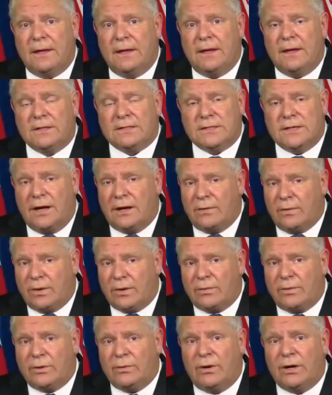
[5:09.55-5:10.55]
It's not
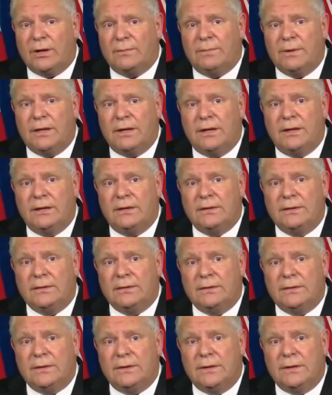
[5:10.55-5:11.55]
where we want to be,
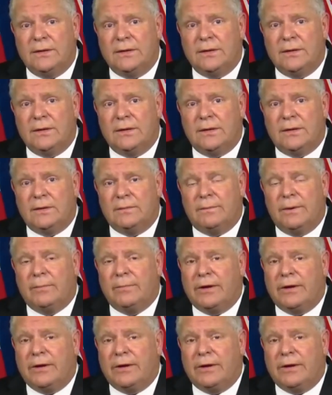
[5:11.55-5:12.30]
but